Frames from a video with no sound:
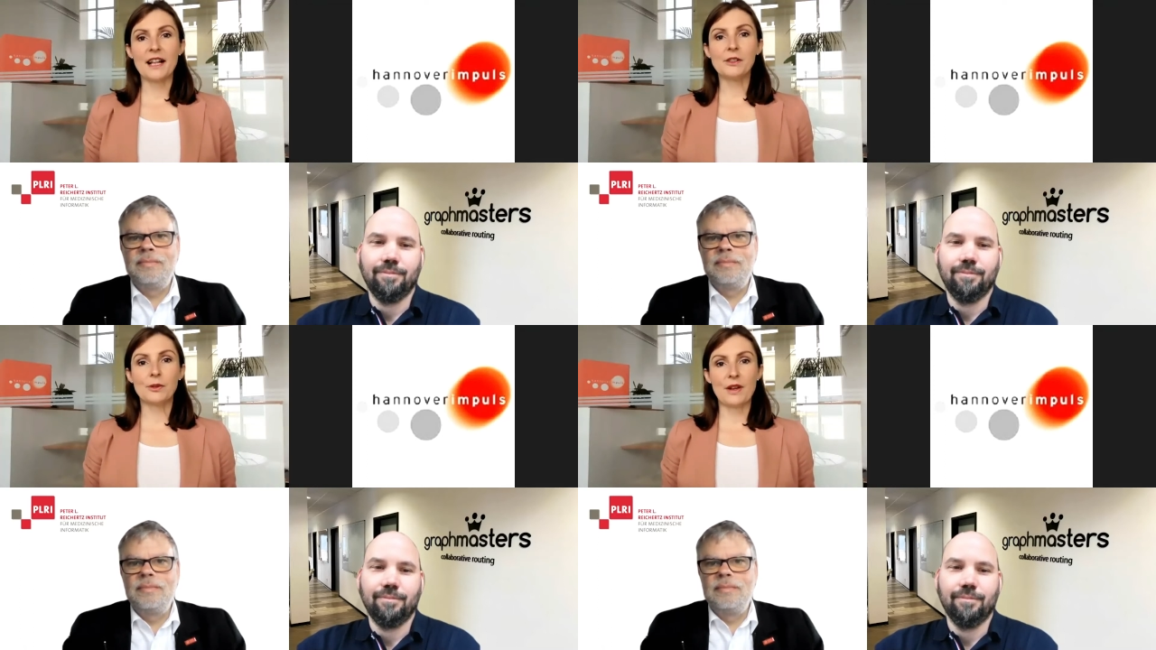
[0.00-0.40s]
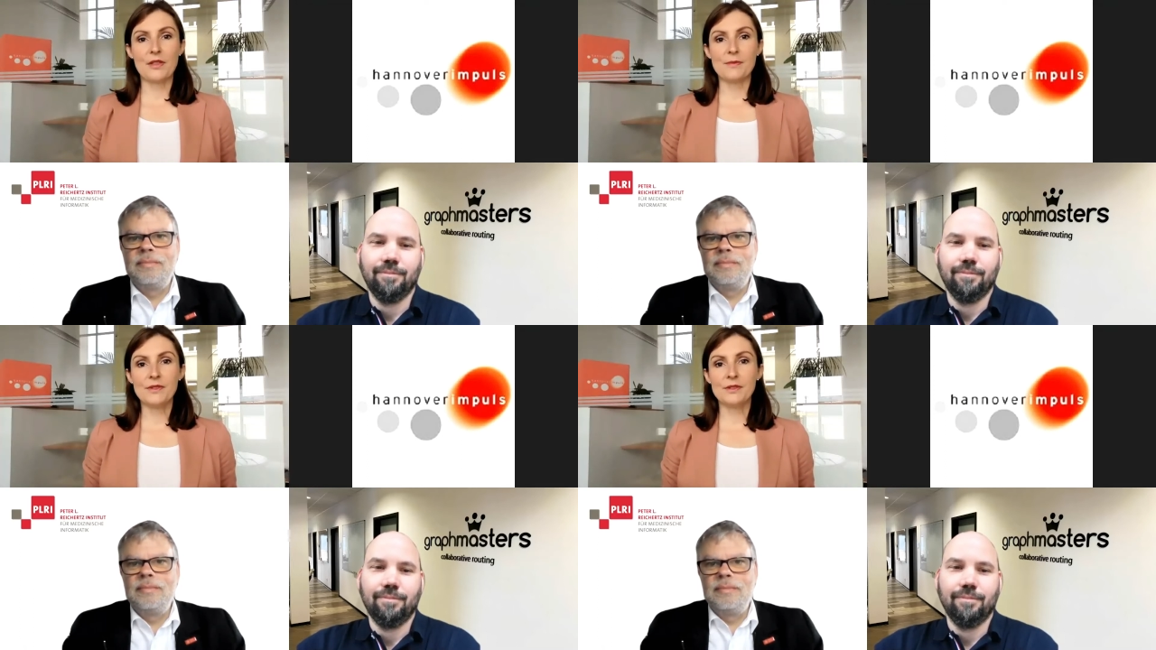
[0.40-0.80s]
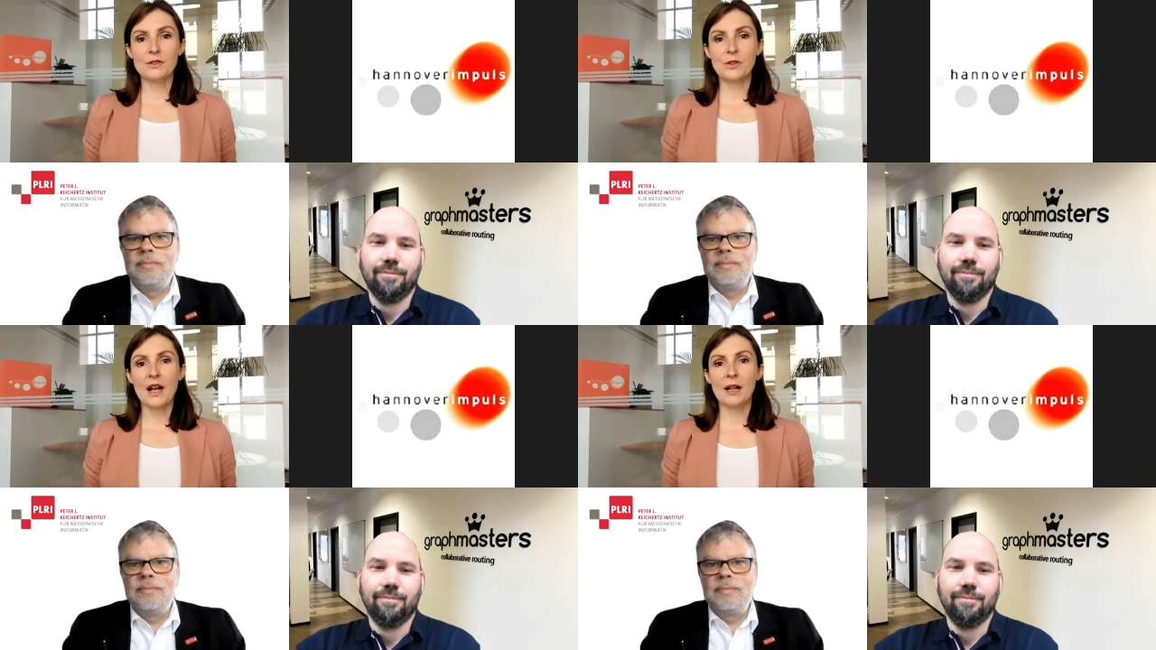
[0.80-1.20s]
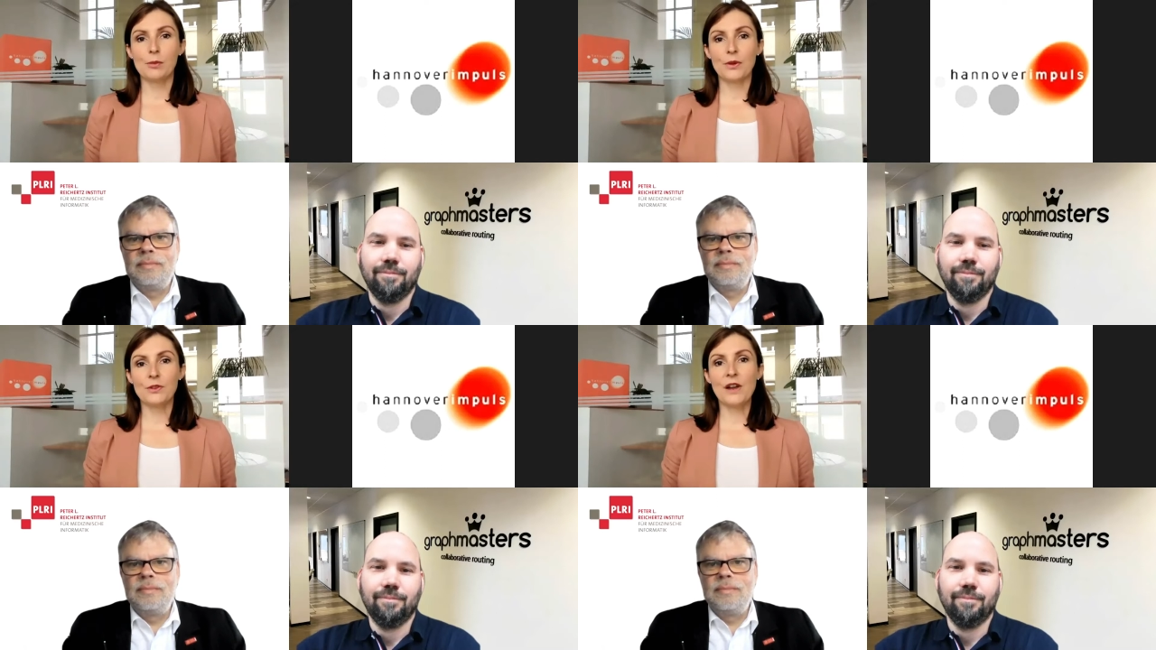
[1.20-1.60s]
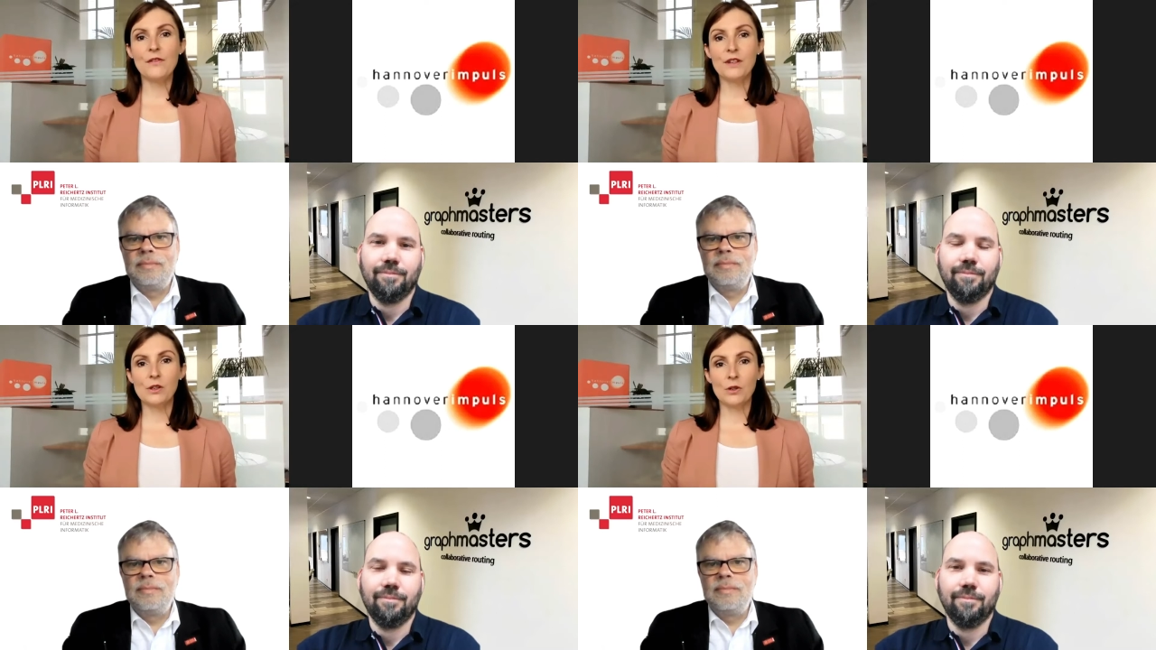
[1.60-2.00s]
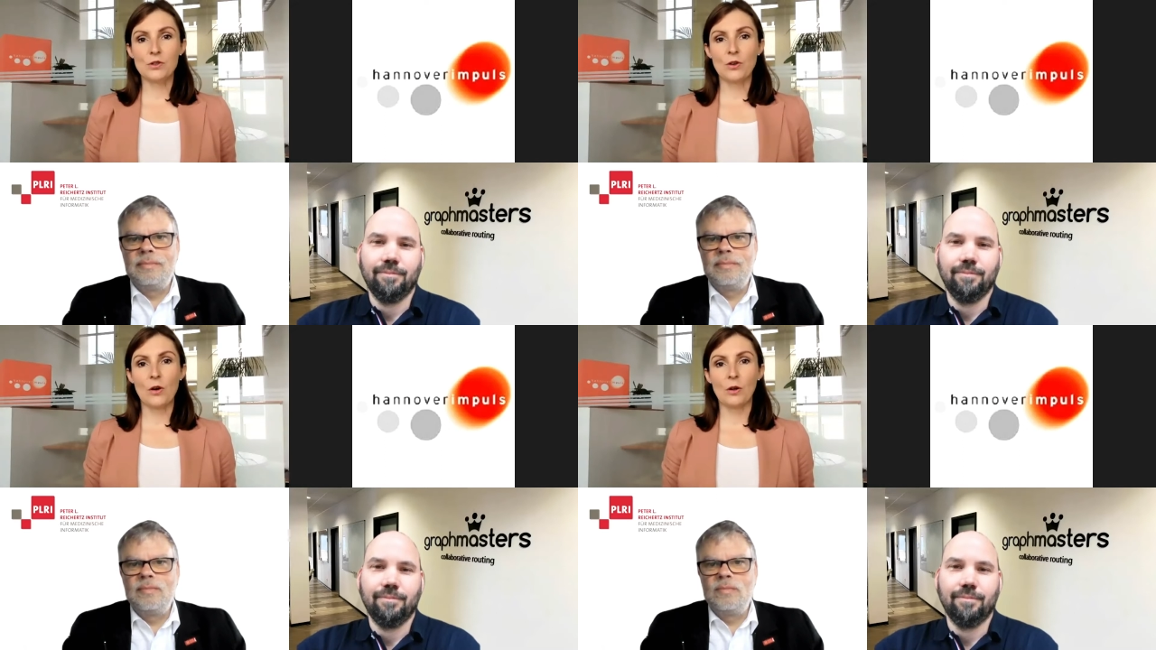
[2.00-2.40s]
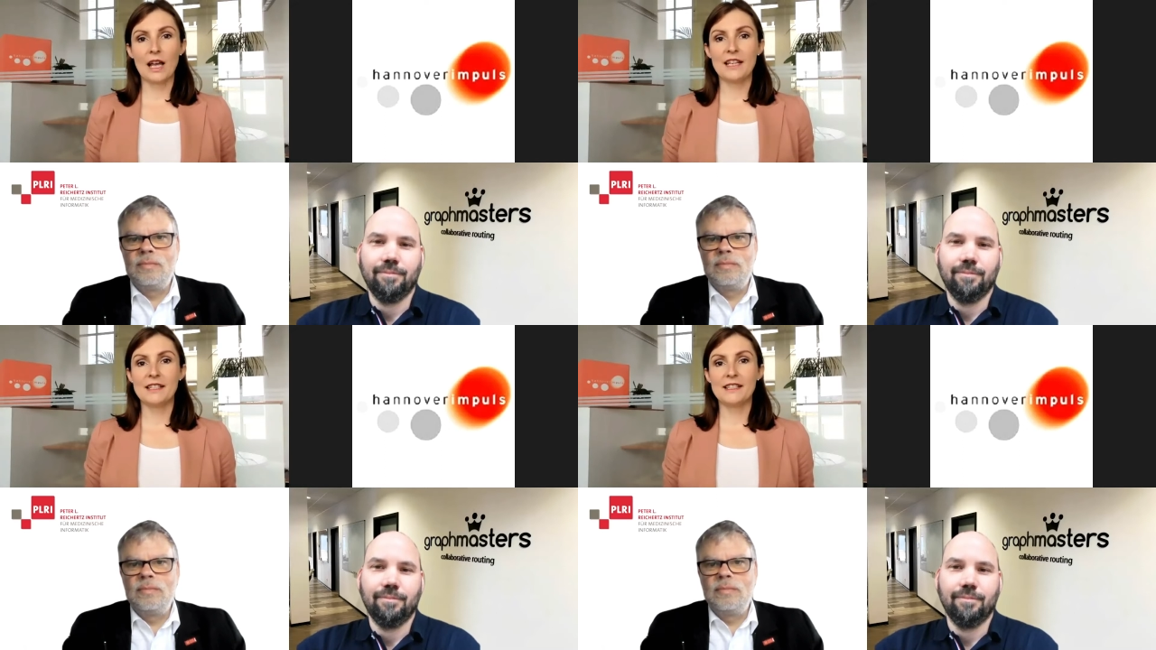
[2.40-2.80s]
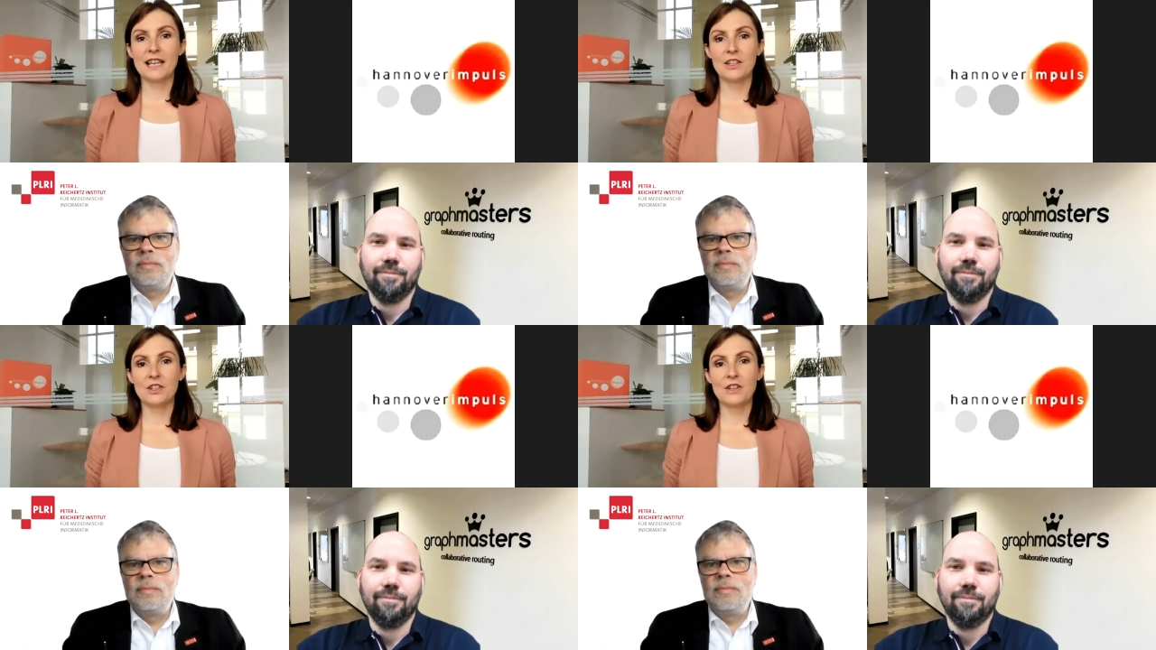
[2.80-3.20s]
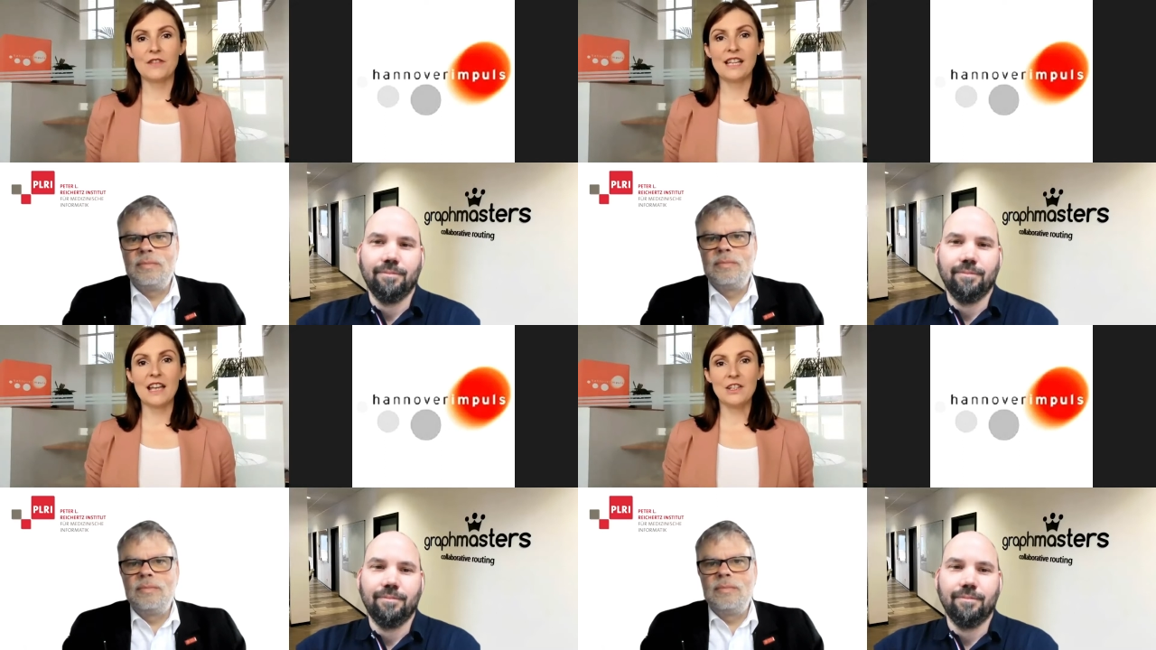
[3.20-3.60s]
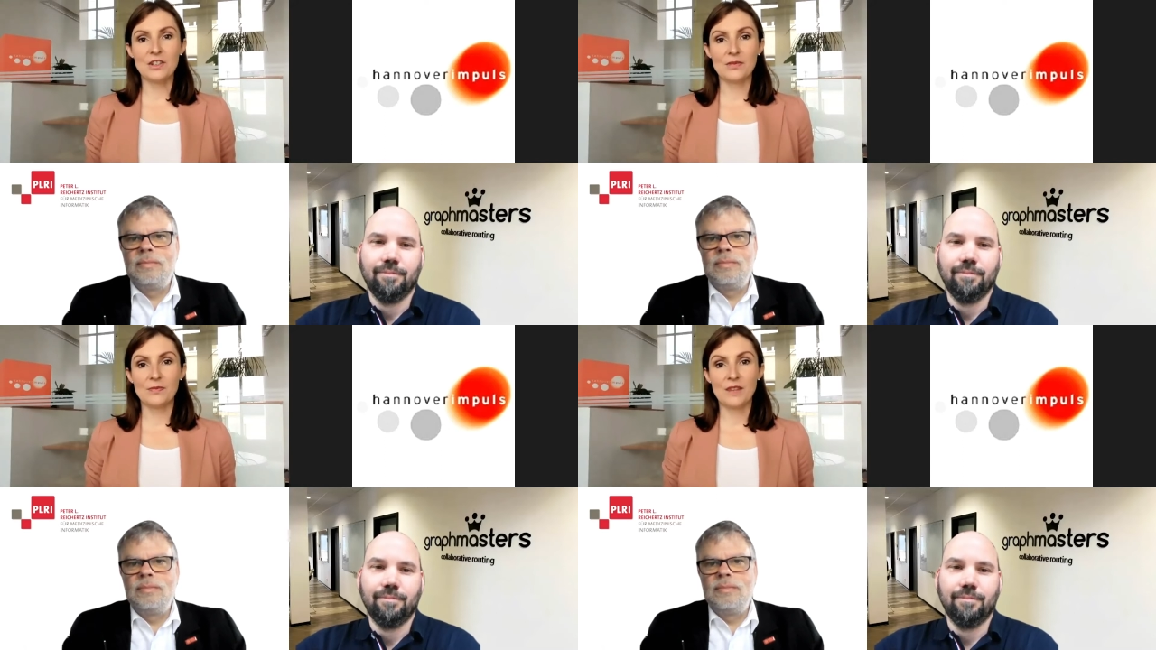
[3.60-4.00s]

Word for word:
Speaker 1: algorithms to help with traffic control and dispatch navigation.